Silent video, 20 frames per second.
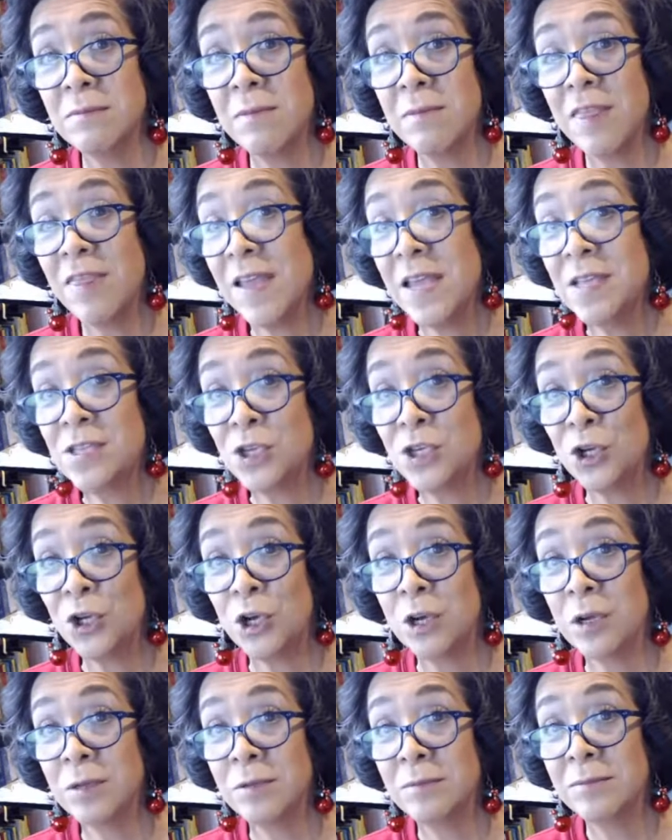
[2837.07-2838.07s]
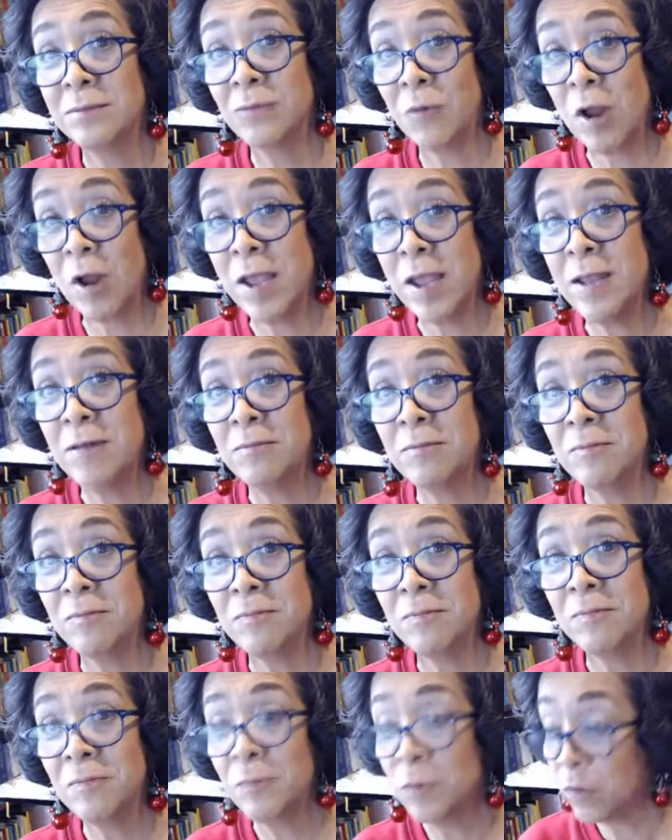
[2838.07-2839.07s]
things to cook, right?
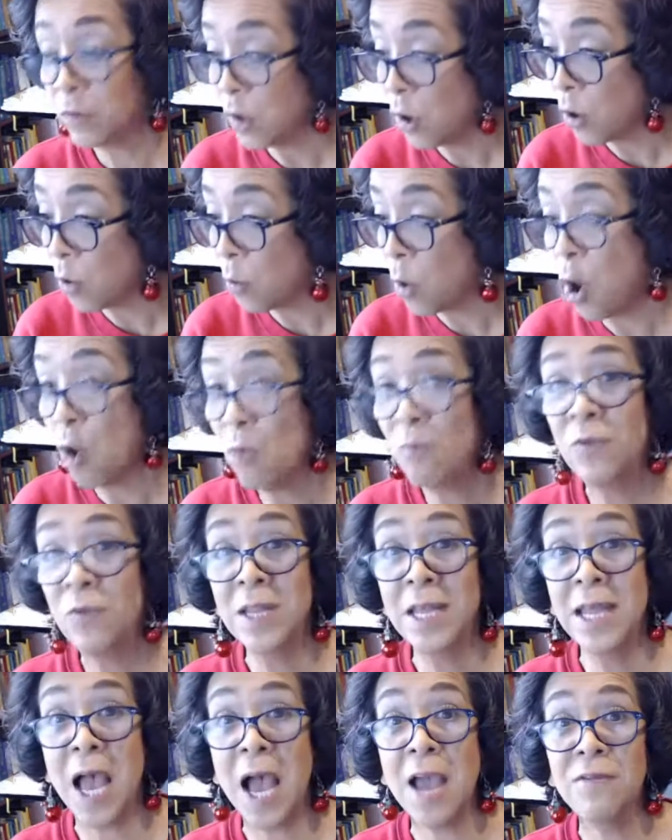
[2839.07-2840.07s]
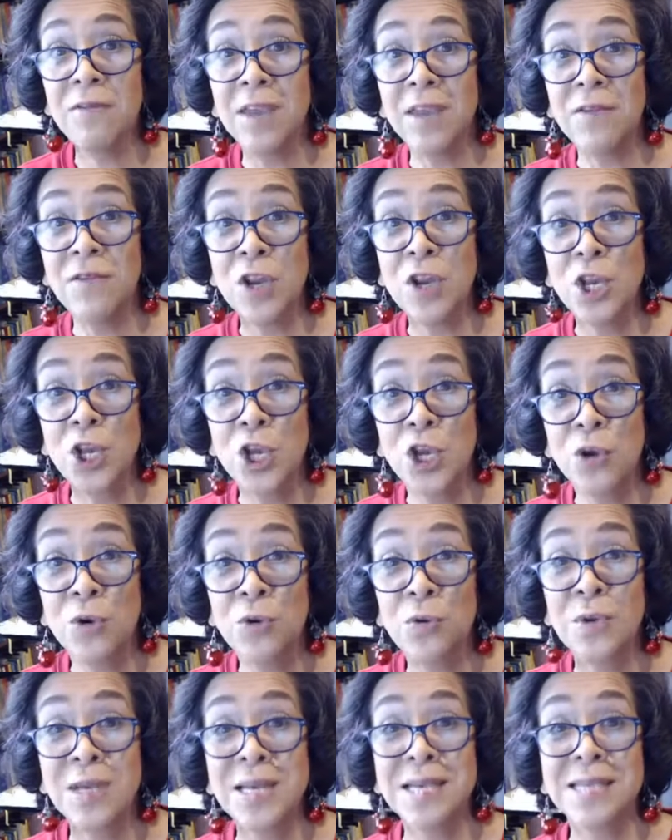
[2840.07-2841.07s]
So, hopefully, I've given
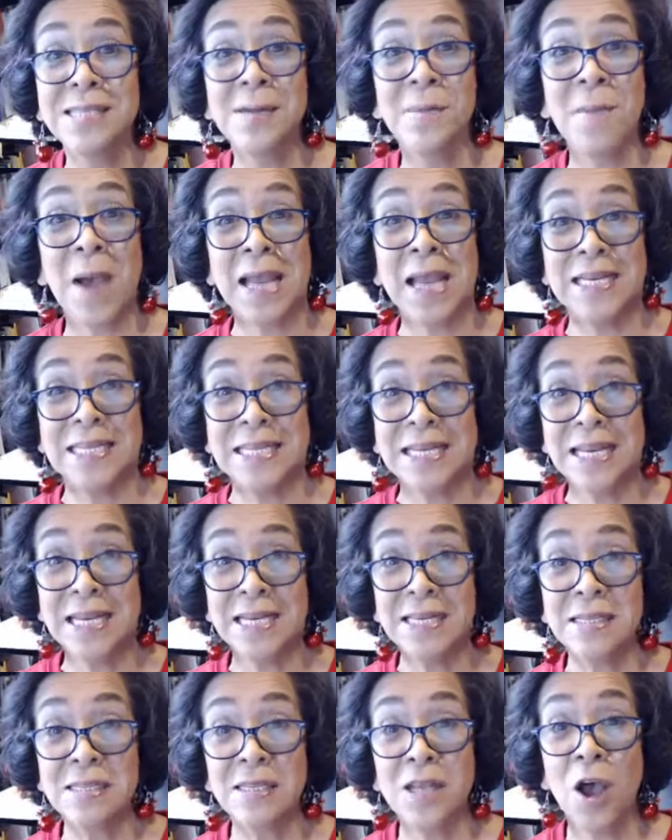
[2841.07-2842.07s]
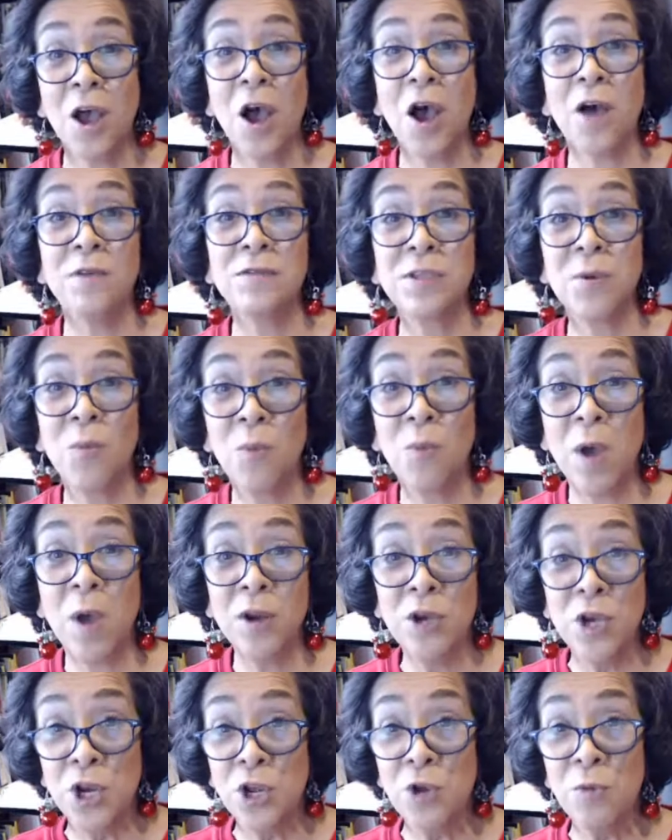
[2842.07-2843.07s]
you some ideas of some
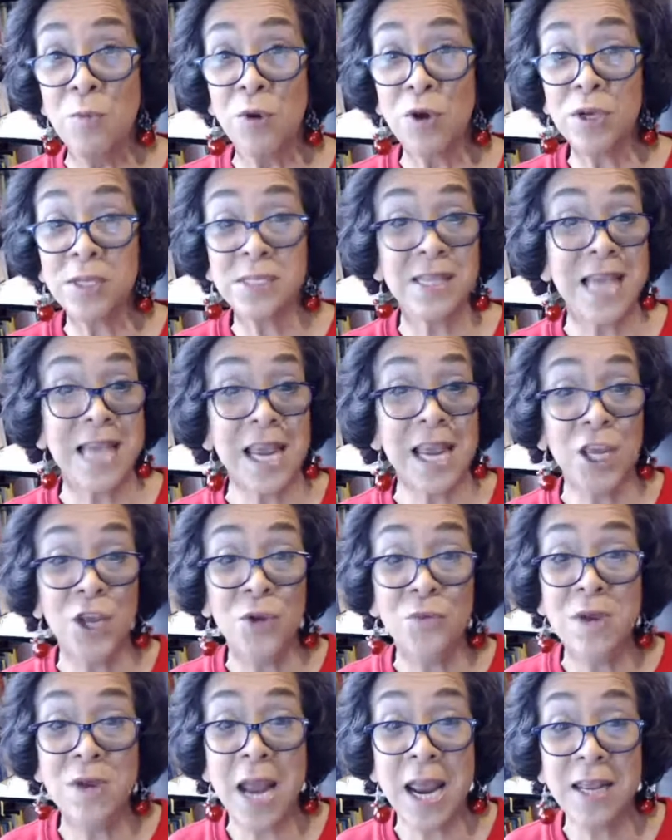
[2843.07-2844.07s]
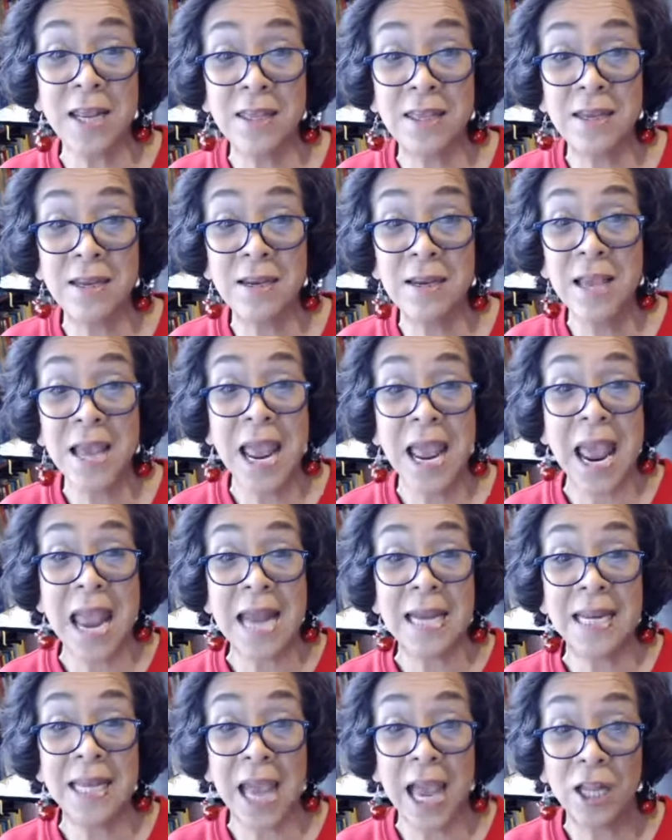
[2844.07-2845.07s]
new books. Thank you, Nathan
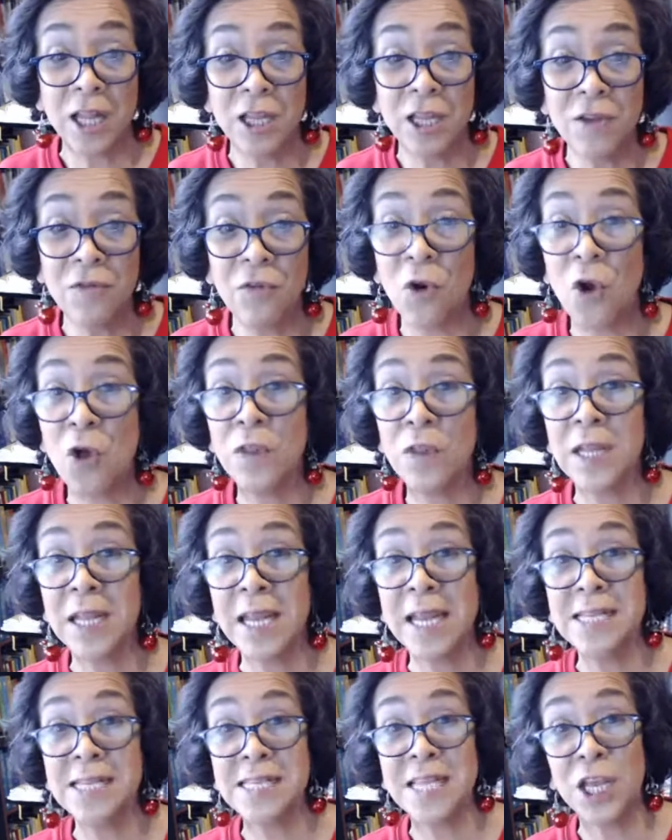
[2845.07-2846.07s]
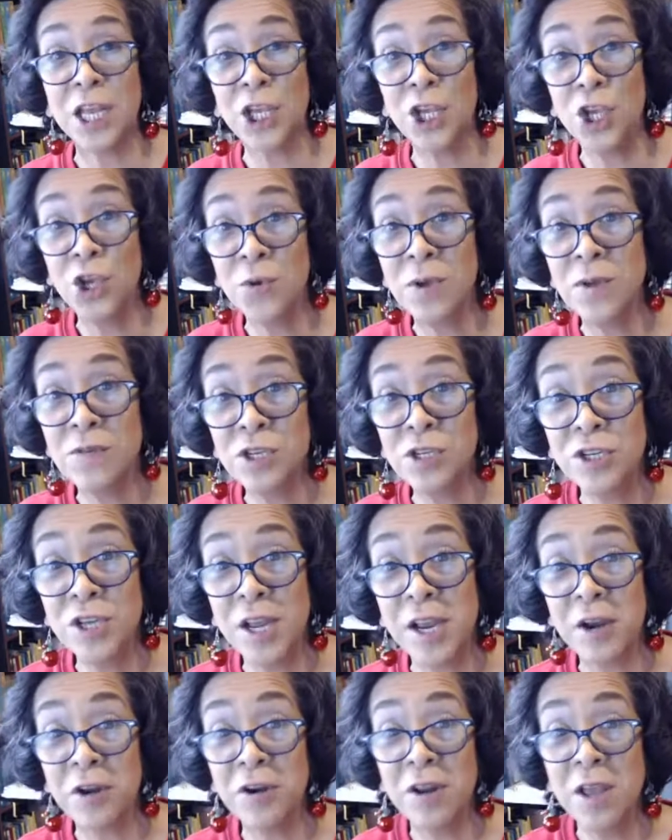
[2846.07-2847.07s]
and Kelly, for all the links that you have
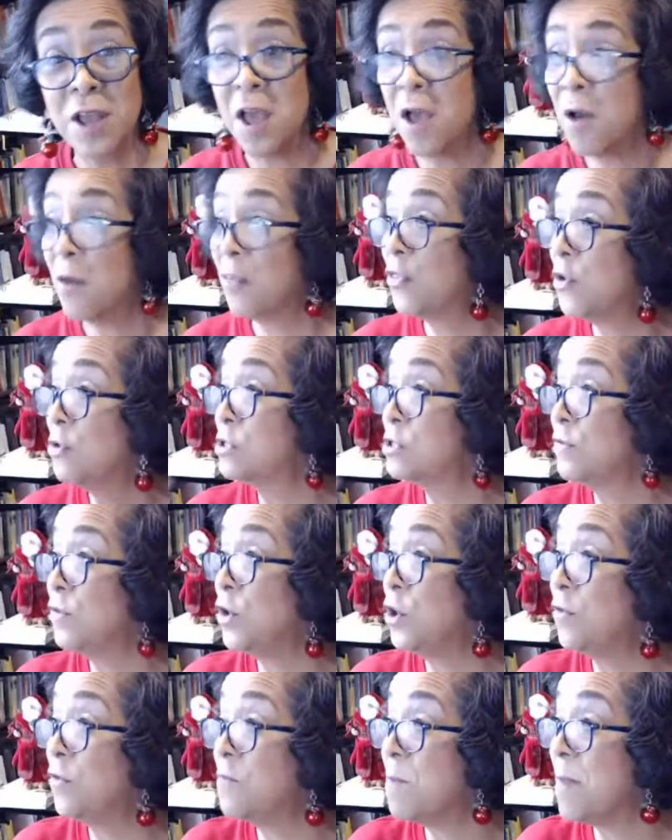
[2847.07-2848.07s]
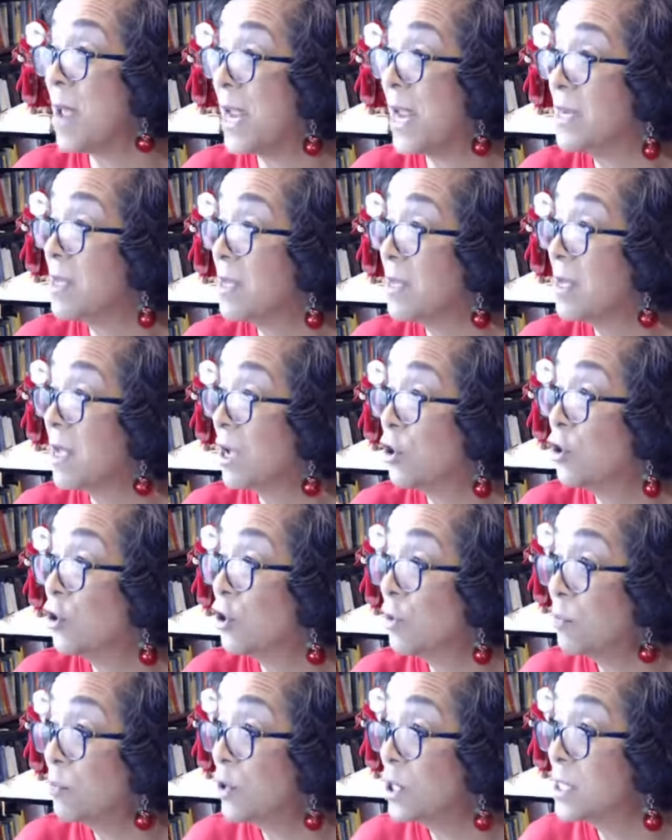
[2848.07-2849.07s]
shared. Those of you who've made
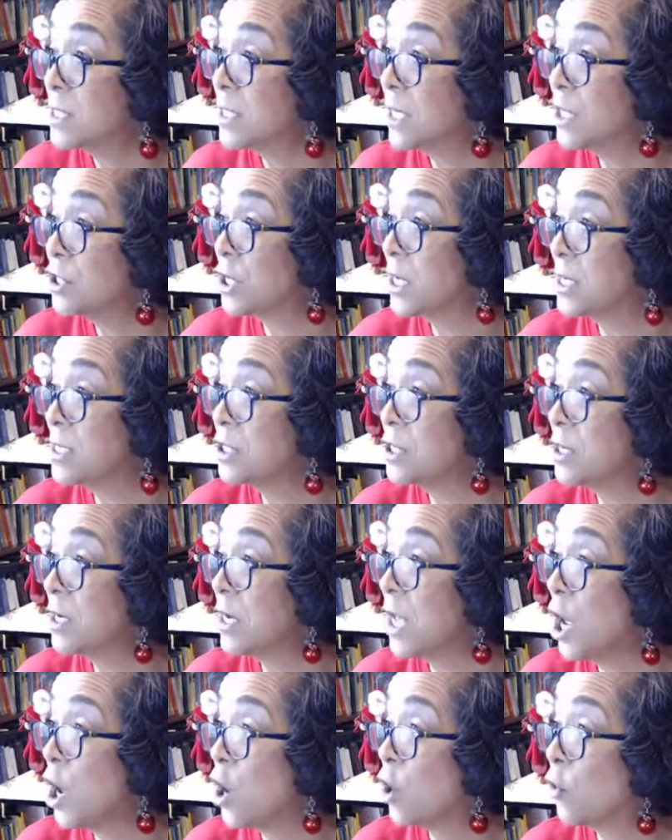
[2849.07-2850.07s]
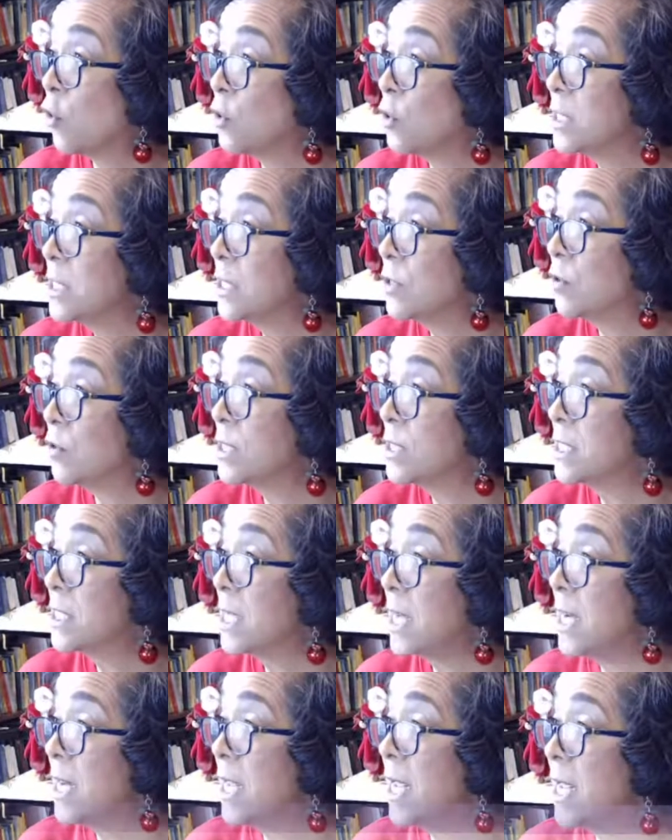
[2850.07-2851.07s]
cookbook suggestion,
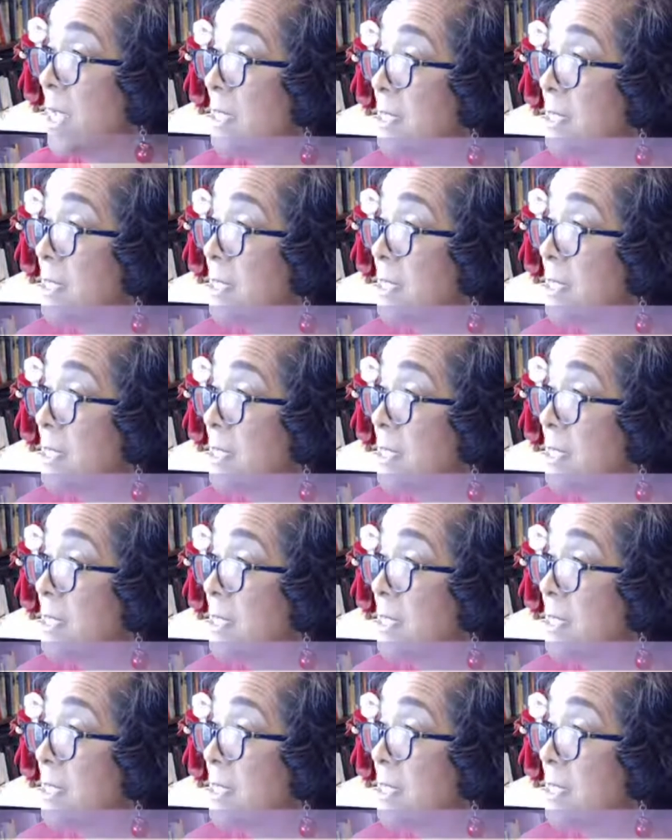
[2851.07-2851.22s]
Christina is